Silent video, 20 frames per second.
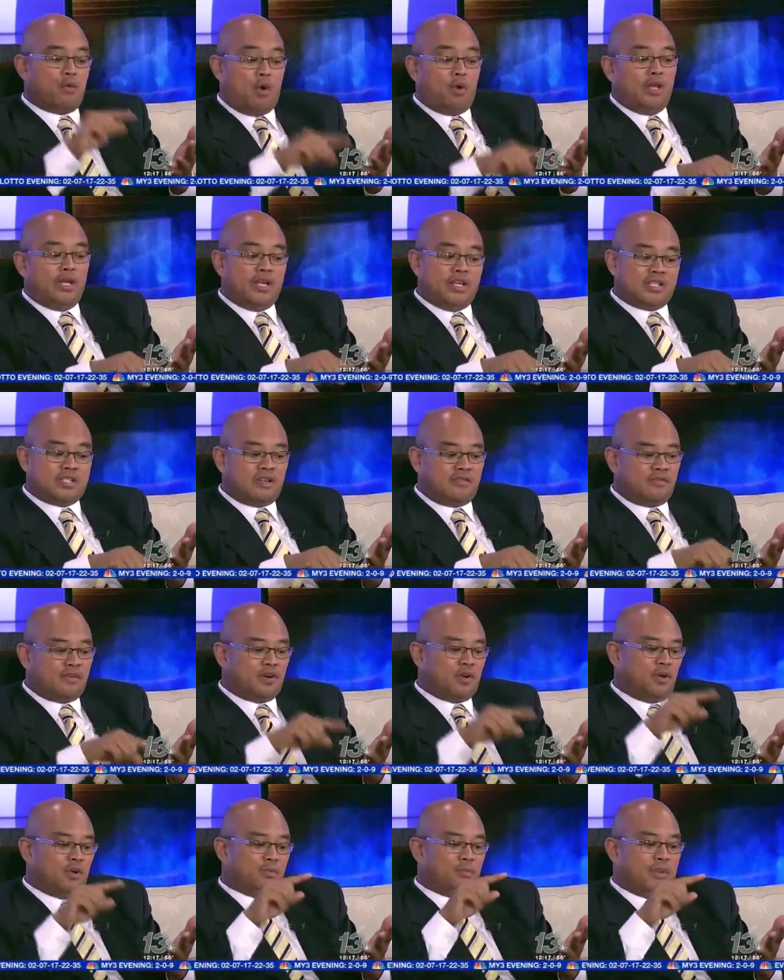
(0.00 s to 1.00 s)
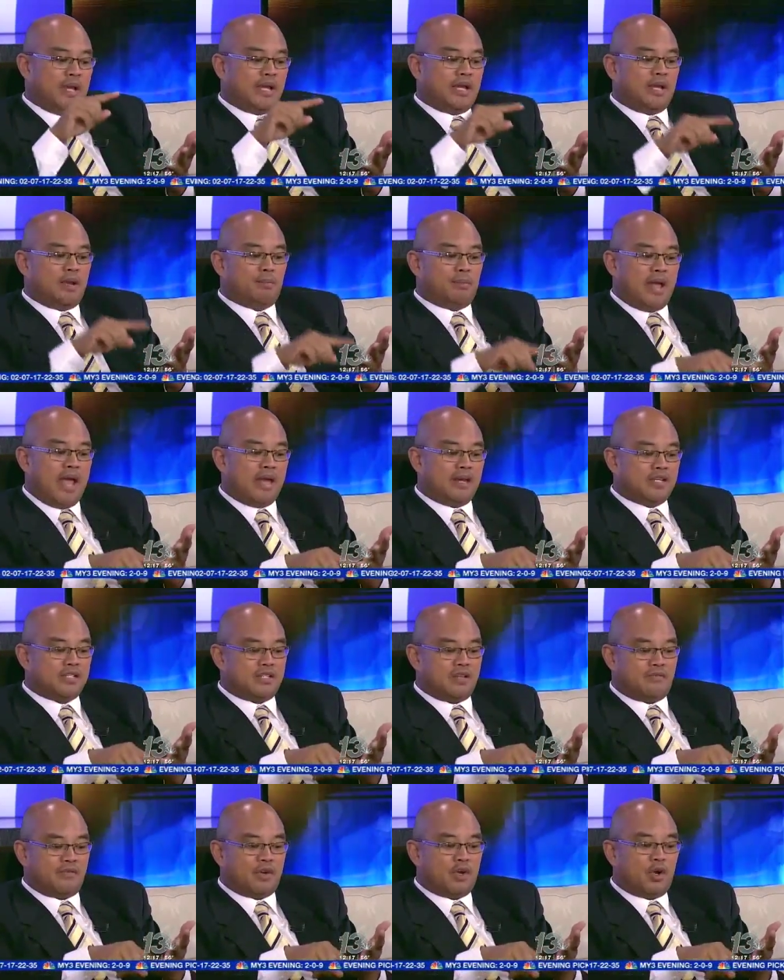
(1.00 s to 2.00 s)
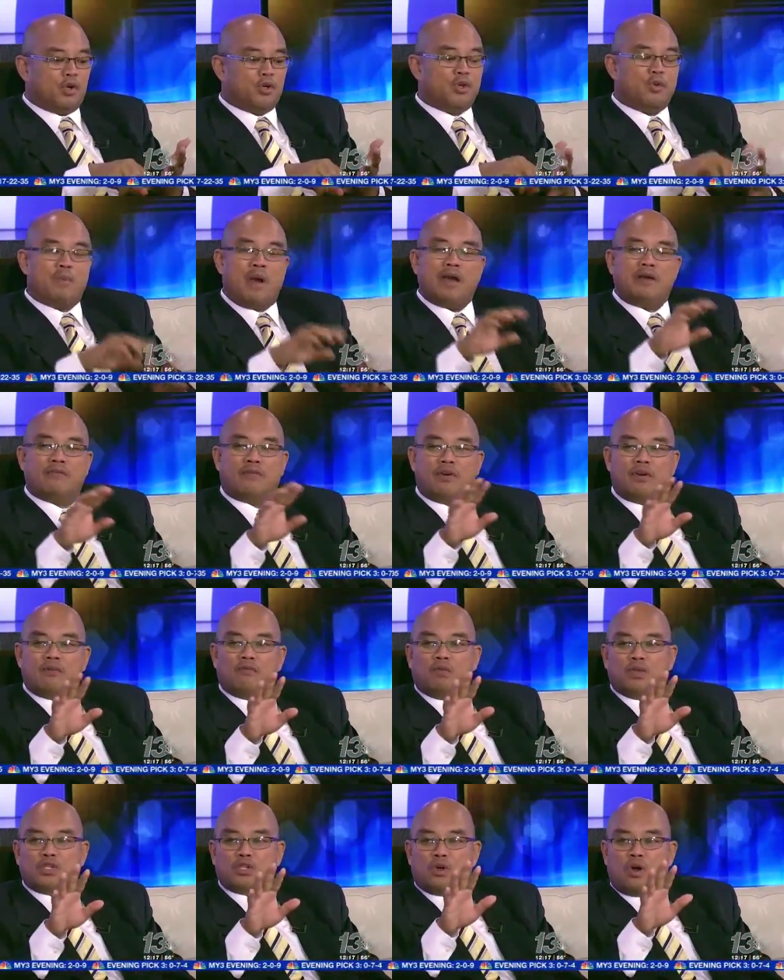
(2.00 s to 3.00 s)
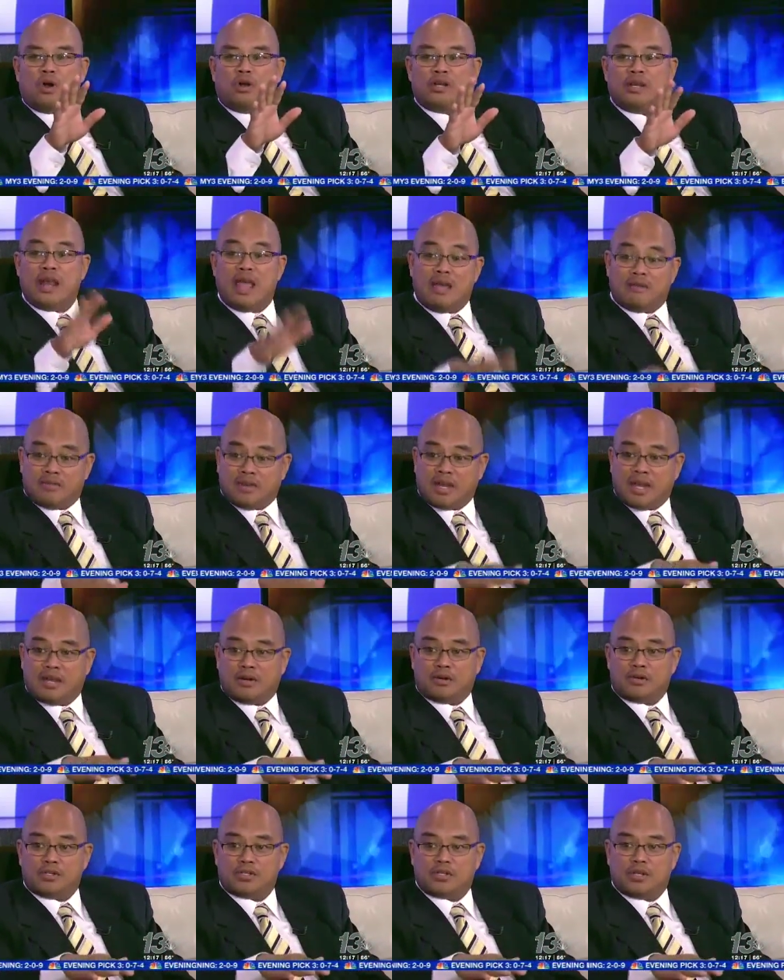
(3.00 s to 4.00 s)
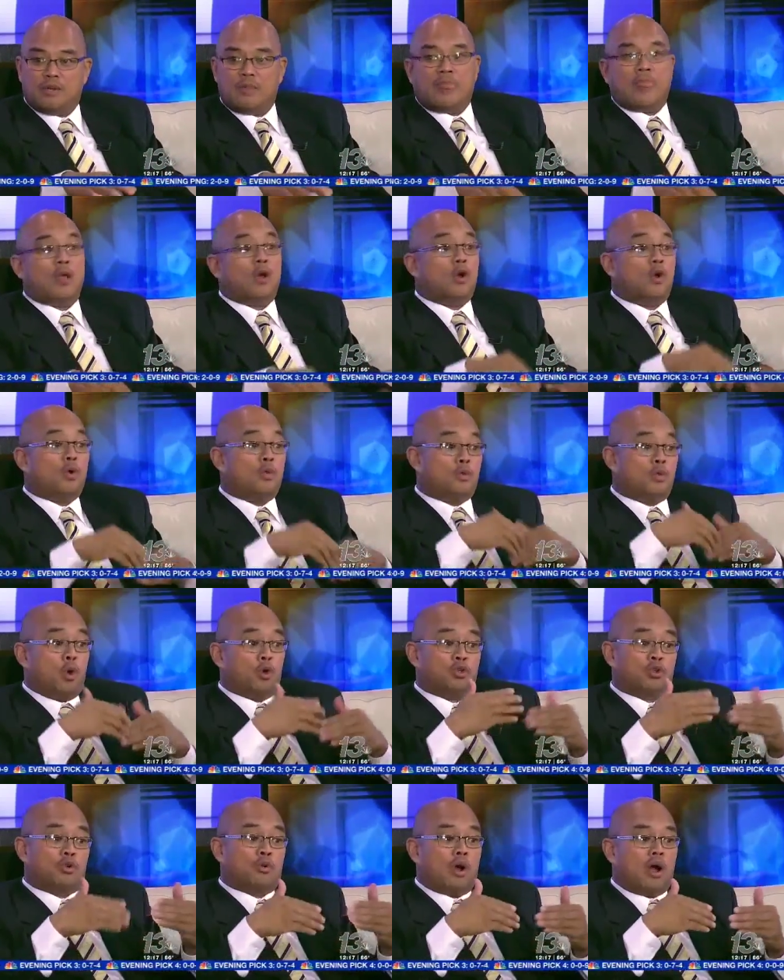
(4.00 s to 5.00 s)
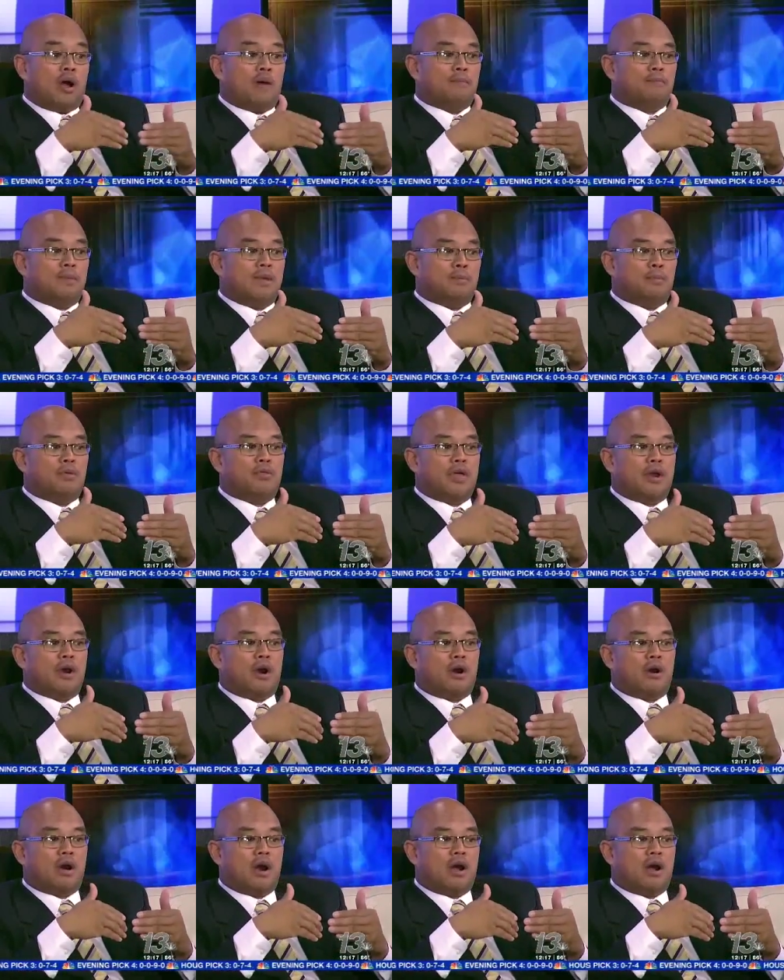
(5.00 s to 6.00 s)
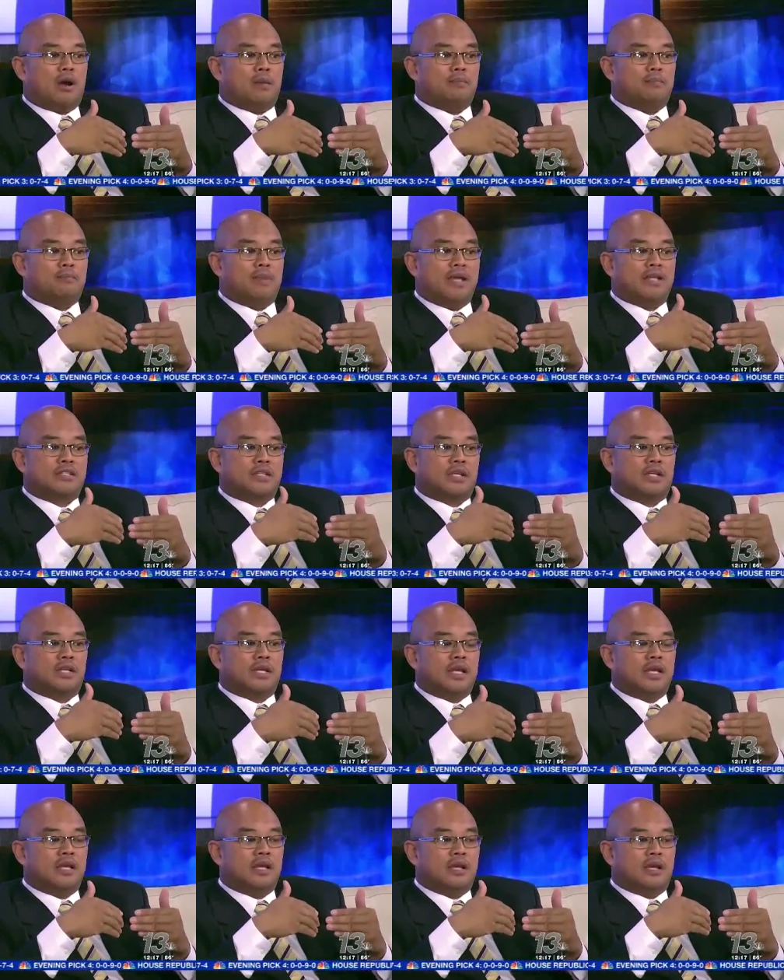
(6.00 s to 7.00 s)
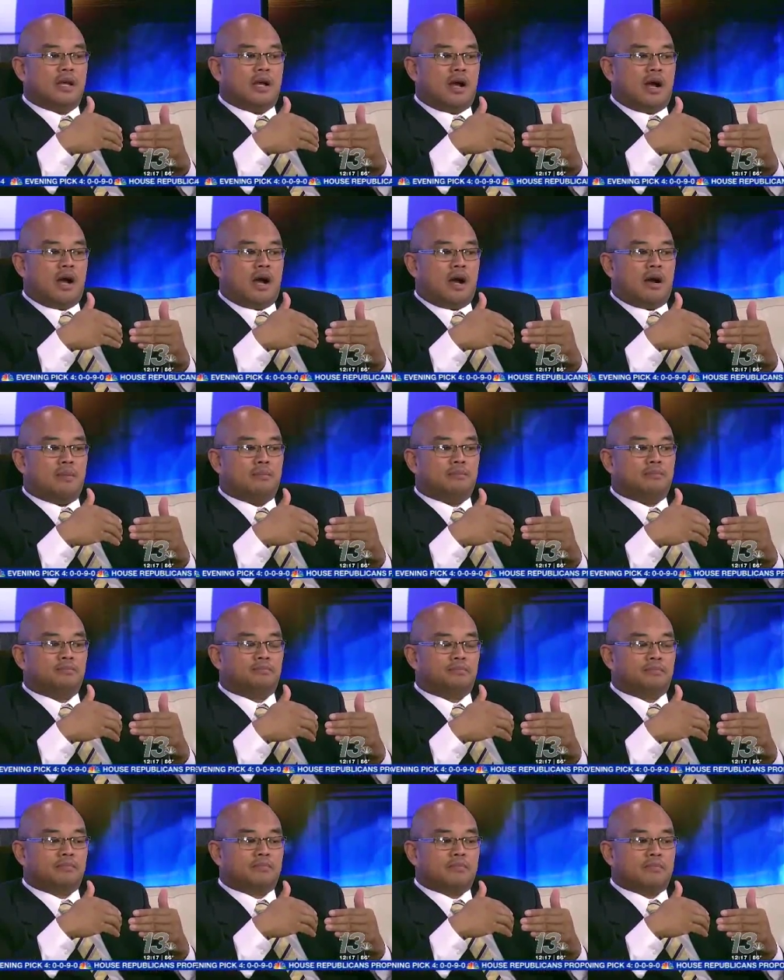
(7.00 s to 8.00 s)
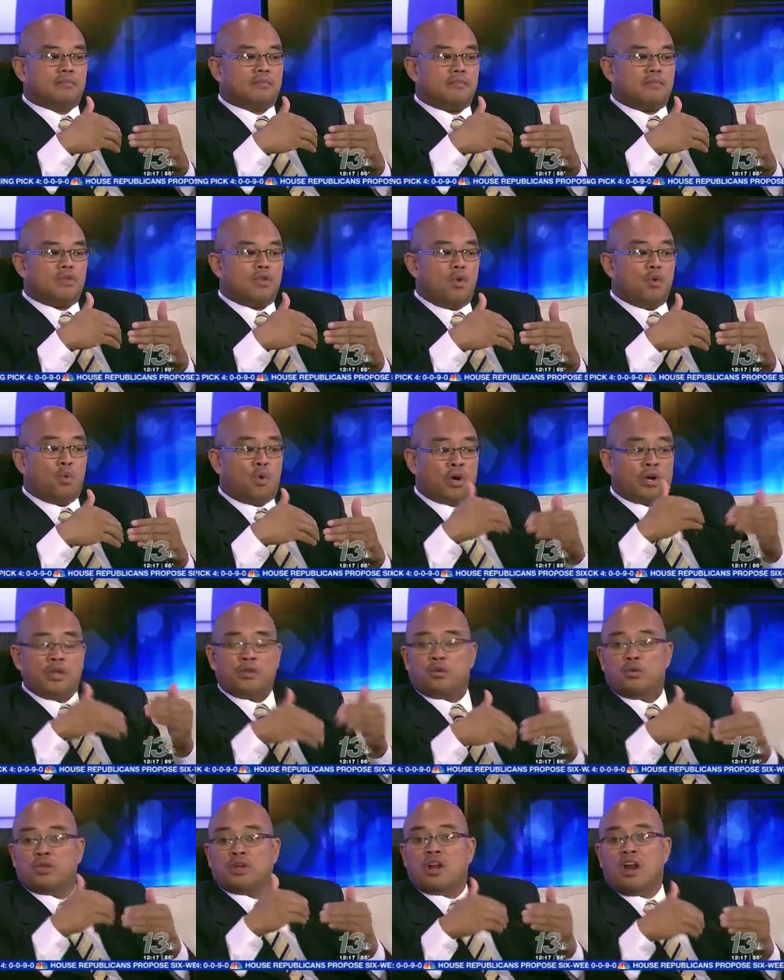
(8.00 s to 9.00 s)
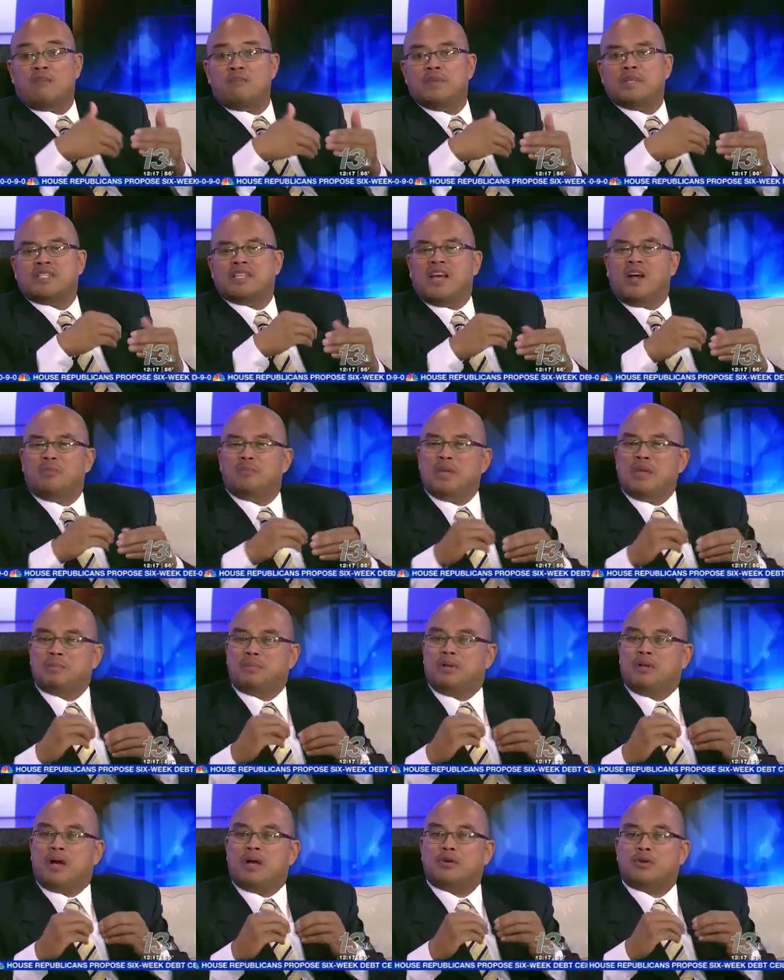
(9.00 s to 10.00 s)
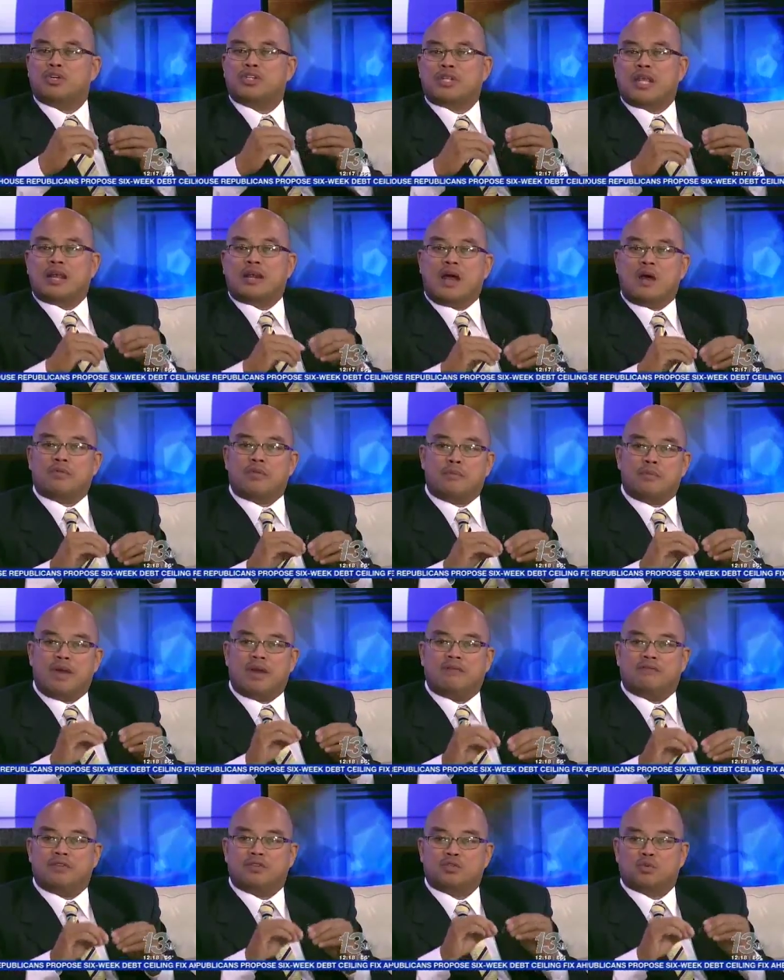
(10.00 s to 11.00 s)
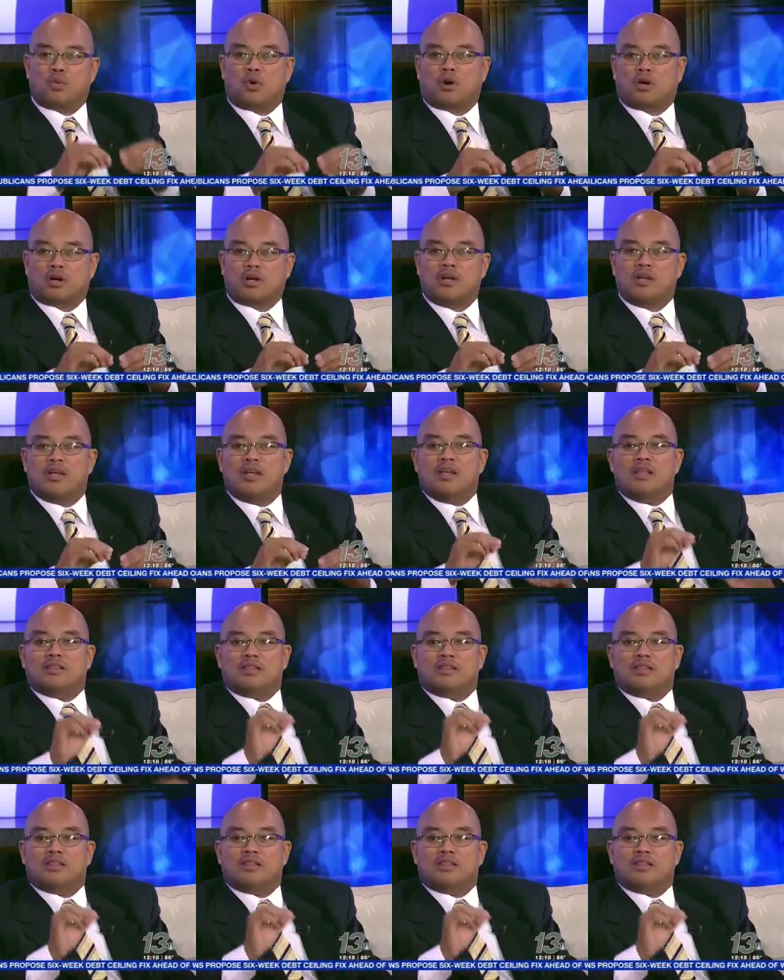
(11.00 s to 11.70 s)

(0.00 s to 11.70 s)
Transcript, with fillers: Enrolling is difficult, picking a plan is difficult, and you might have heard of what's called navigators. Okay. Those are um, people that are um, basically um, working through the government to help people understand how the benefits work.